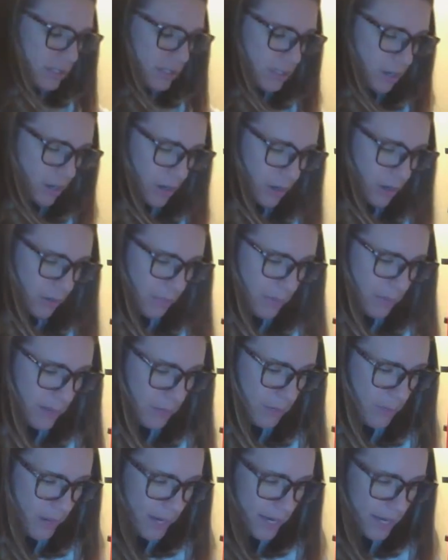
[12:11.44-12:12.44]
start by
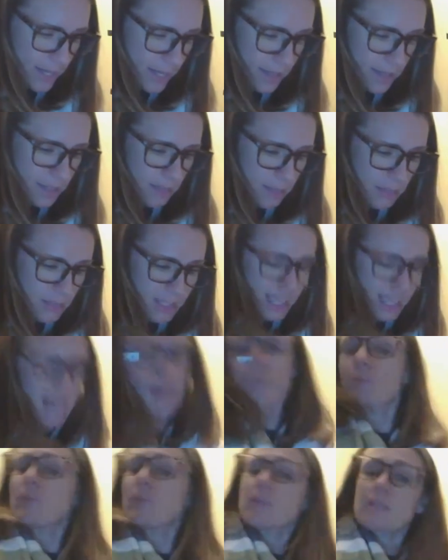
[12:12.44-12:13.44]
writing some
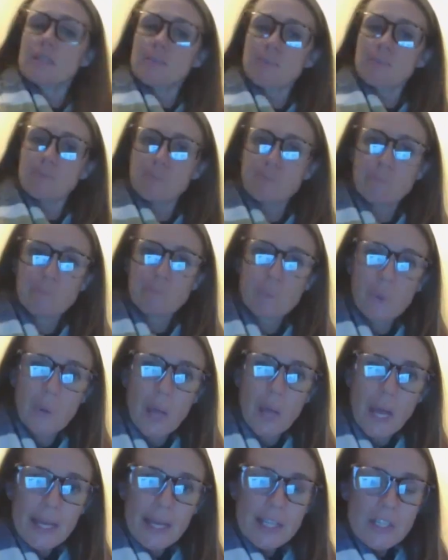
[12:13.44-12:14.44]
sounds.
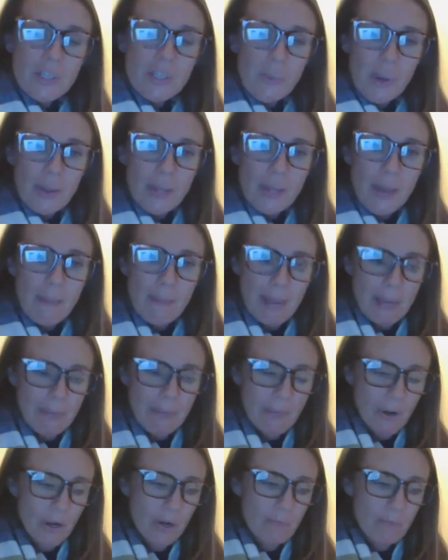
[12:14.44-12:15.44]
Okay, so on that
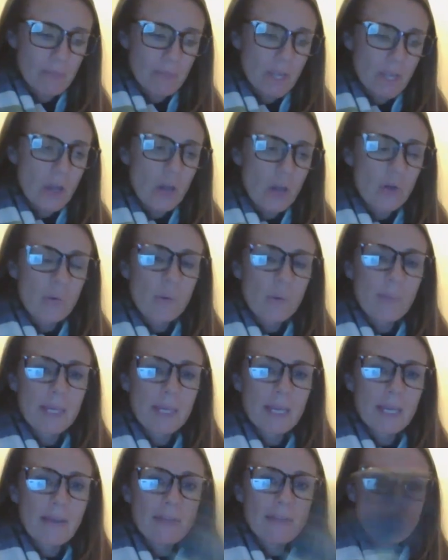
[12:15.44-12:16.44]
paper,
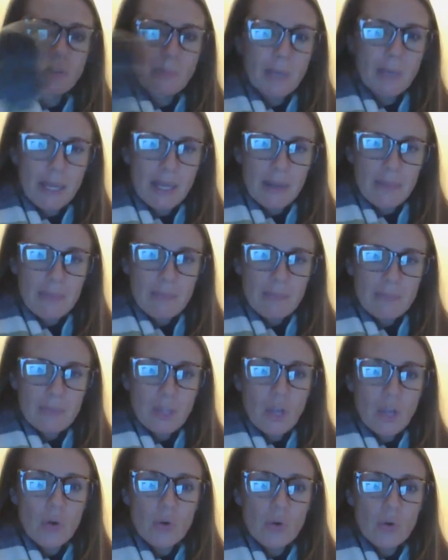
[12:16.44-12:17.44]
repeat after me.
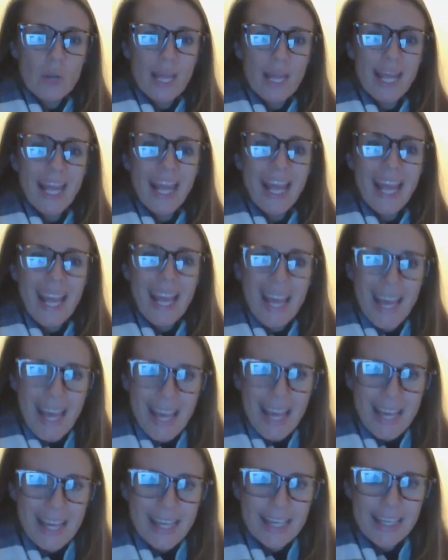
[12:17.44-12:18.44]

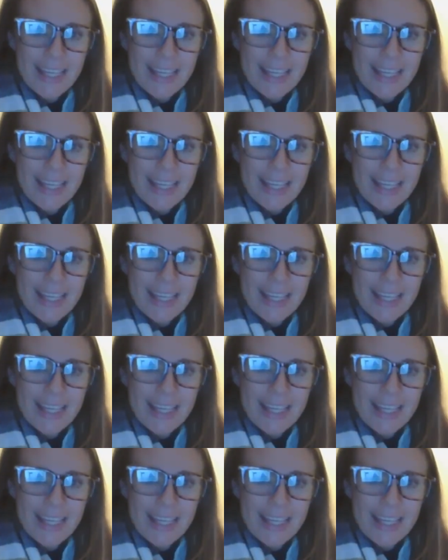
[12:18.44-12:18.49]
I.